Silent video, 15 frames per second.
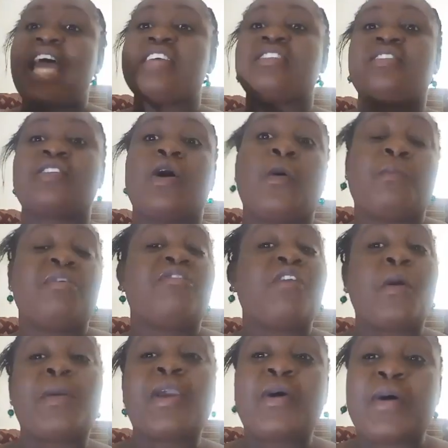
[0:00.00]
So
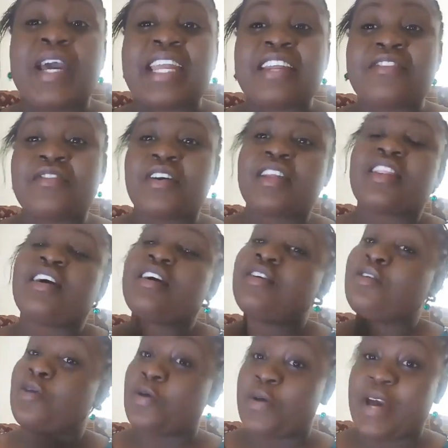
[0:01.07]
before we go any further,
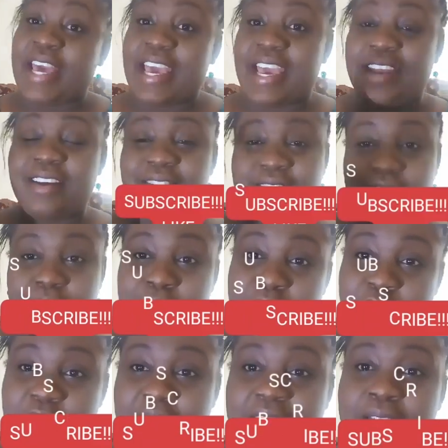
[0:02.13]
go ahead,
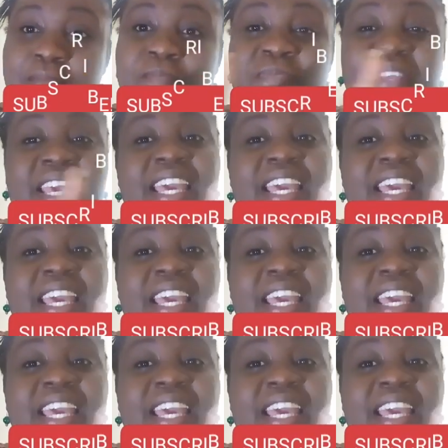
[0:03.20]
subscribe,